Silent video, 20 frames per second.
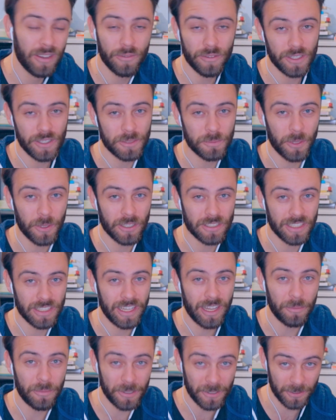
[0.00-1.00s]
for this
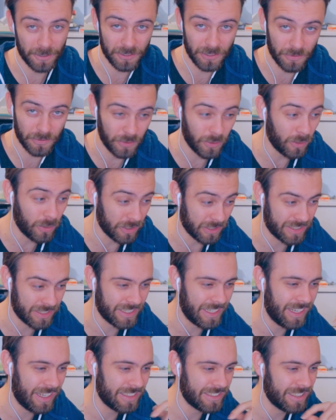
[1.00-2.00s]
person now because of the, all the
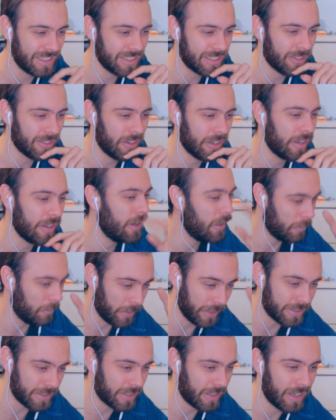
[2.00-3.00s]
scars he's got.
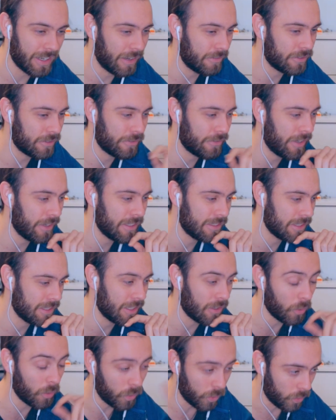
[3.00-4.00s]
But he's going to have to face
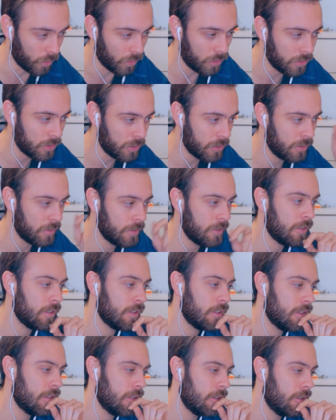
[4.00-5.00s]
that, or
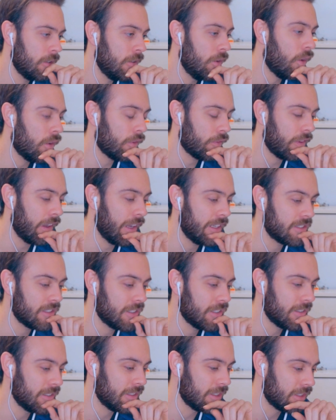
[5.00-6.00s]
not face
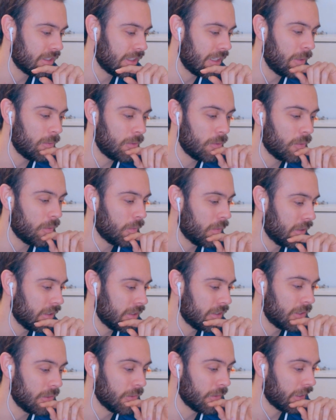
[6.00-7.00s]
it and just keep doing what
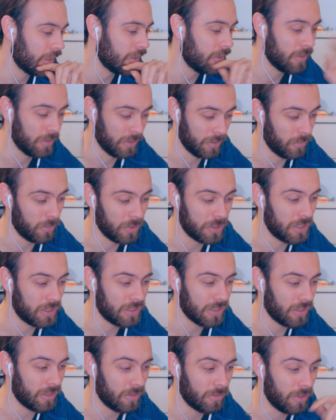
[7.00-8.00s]
he's doing which
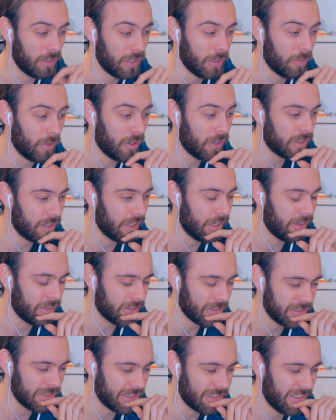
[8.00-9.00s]
isn't going to really work now
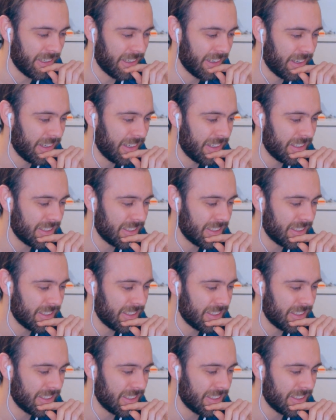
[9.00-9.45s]
because he